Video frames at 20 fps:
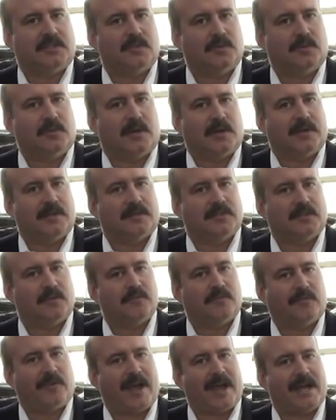too
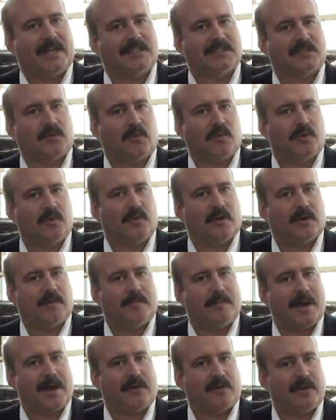fast, or you want to
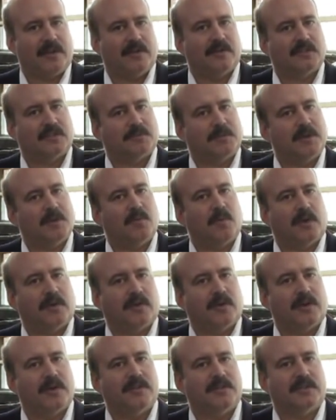moderate your speed while
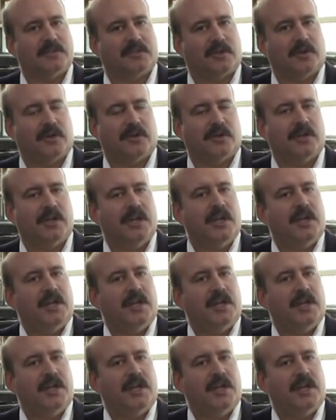you're in the turn,